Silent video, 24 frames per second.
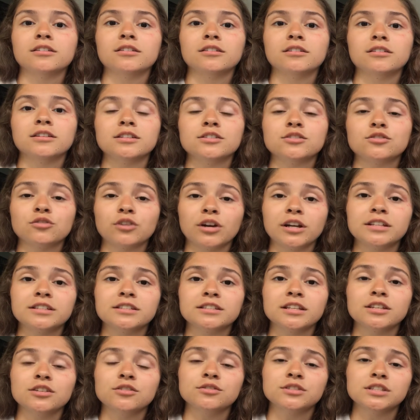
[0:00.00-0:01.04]
These grates
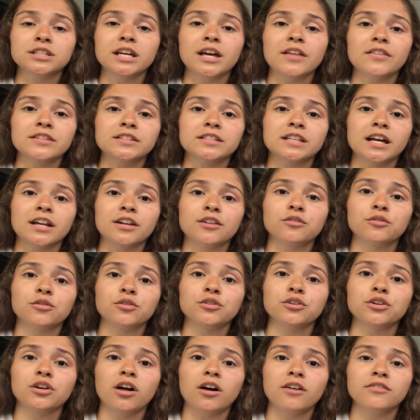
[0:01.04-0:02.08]
that you see on the side of the
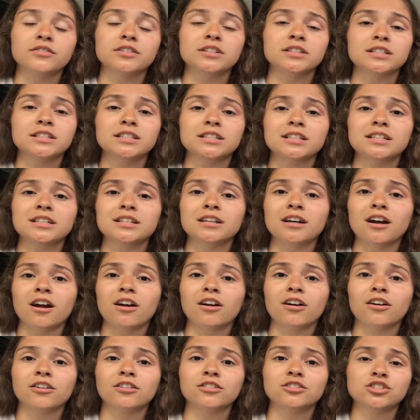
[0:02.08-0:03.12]
road, you'll often see
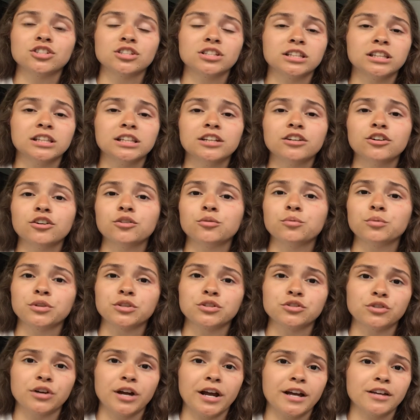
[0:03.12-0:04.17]
are just littered
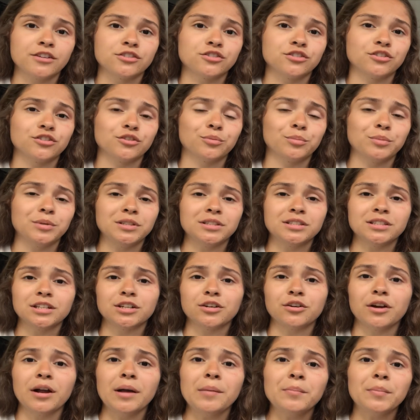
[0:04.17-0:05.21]
with trash. There'll be
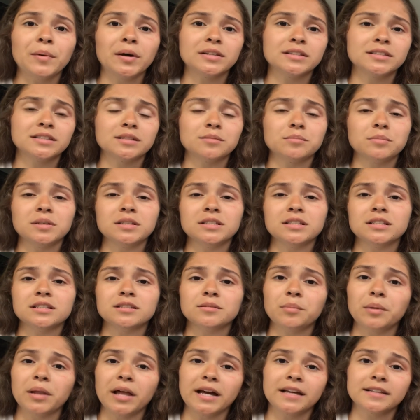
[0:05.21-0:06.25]
cigarette butts and pieces
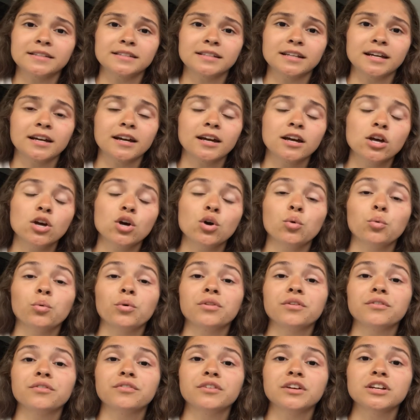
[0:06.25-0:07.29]
of plastic. Well,
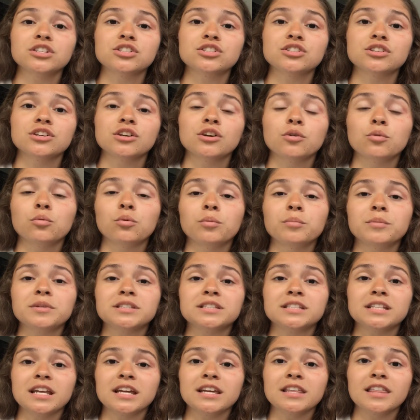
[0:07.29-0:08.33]
the fish will
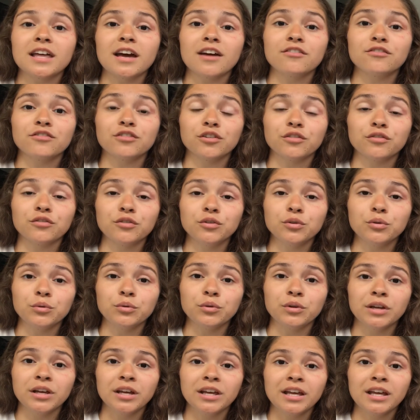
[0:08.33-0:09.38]
mistake that for food,